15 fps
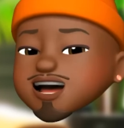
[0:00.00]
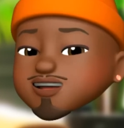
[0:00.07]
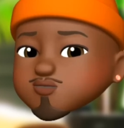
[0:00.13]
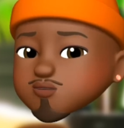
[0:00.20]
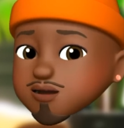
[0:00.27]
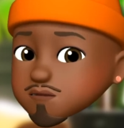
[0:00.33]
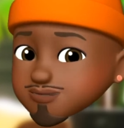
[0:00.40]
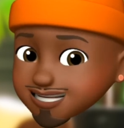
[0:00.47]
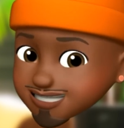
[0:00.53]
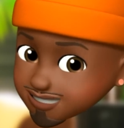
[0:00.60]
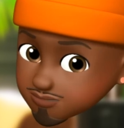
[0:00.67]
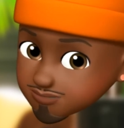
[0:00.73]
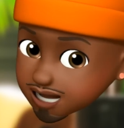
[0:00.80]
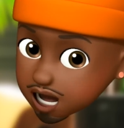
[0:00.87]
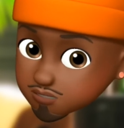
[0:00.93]
But what
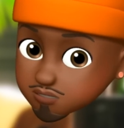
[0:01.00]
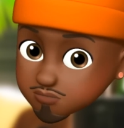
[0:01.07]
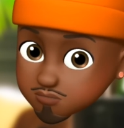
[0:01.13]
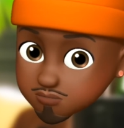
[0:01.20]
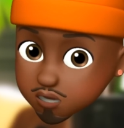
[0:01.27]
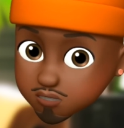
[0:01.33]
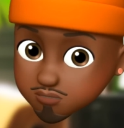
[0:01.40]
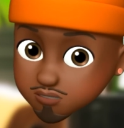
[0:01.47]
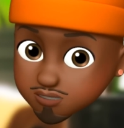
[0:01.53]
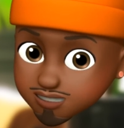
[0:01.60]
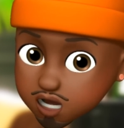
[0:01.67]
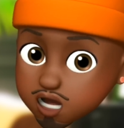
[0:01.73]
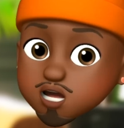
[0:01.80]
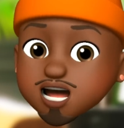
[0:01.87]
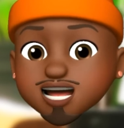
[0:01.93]
pissed me off the
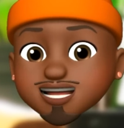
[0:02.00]
most